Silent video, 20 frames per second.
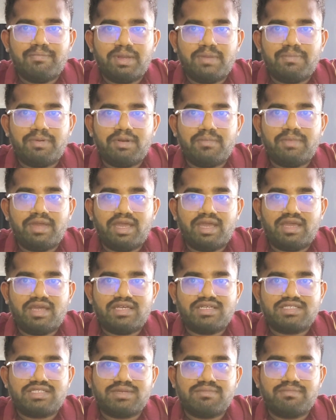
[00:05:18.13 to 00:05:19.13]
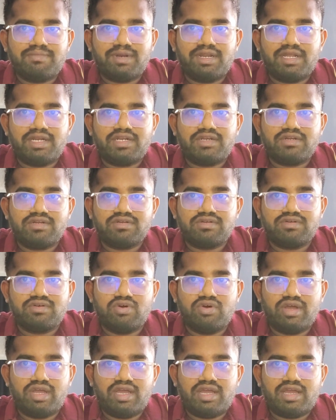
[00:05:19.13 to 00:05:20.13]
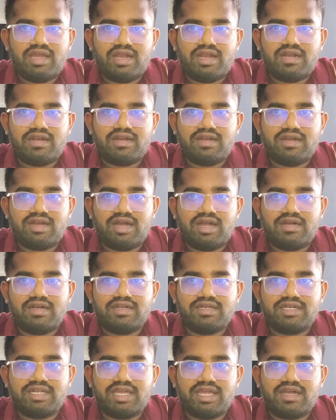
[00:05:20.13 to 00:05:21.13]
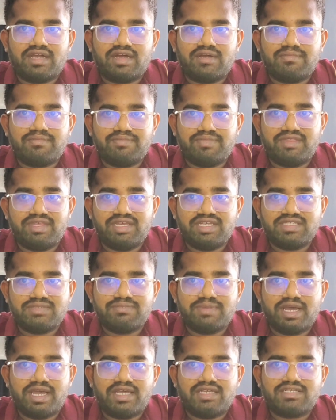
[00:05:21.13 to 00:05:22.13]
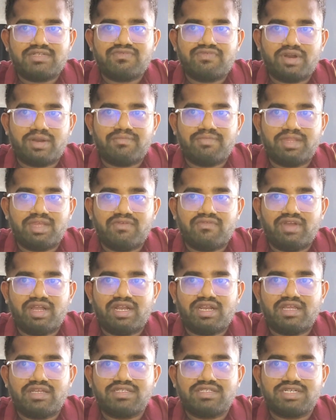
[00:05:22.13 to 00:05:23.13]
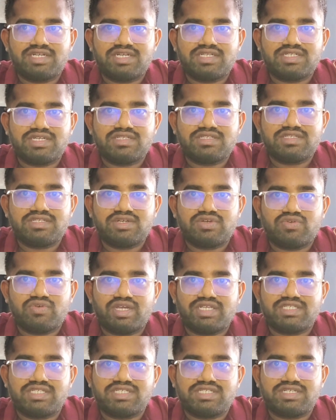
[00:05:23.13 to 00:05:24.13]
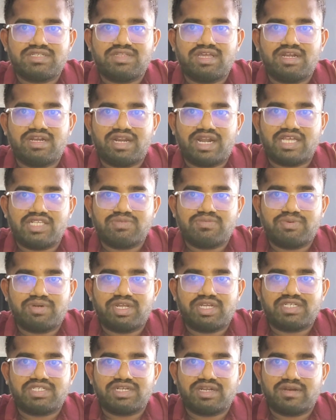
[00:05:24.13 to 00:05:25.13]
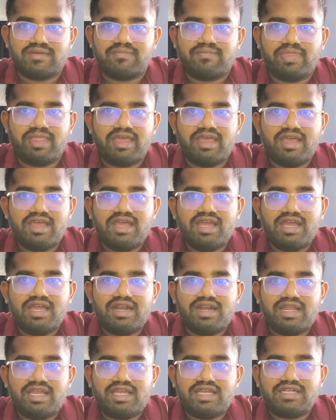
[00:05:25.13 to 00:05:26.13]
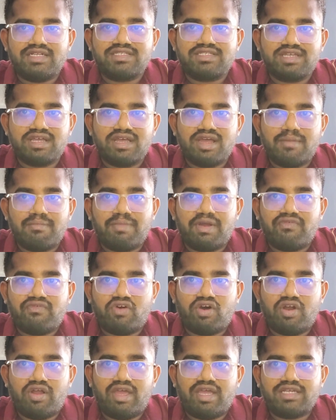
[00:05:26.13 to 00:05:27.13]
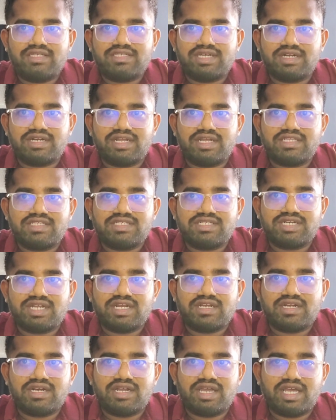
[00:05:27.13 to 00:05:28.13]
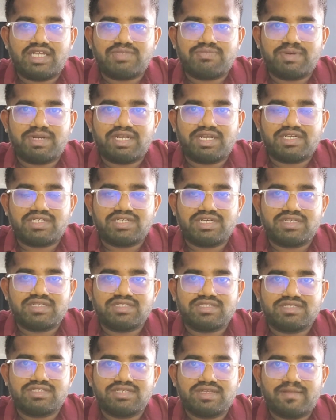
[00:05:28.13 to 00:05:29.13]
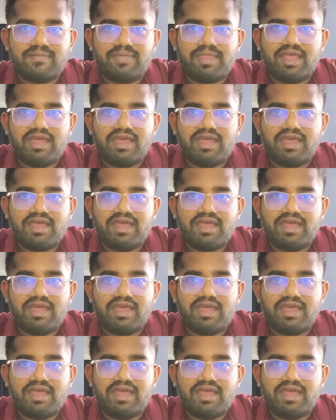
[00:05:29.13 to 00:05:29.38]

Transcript: People may simply go ahead and take up these bikes from the waiting stations to assist their transportation needs by following certain stated expectations.